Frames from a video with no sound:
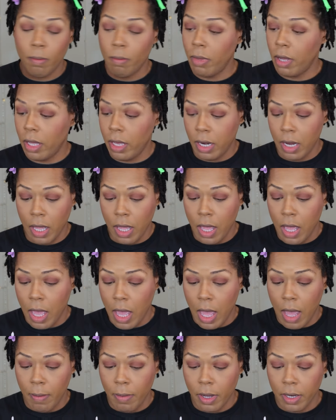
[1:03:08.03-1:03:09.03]
but
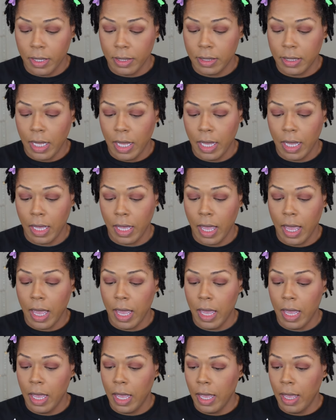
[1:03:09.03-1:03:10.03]
I'm gonna take
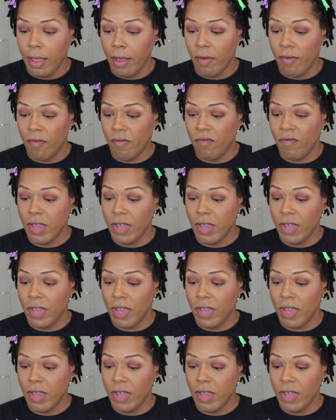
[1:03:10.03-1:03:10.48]
a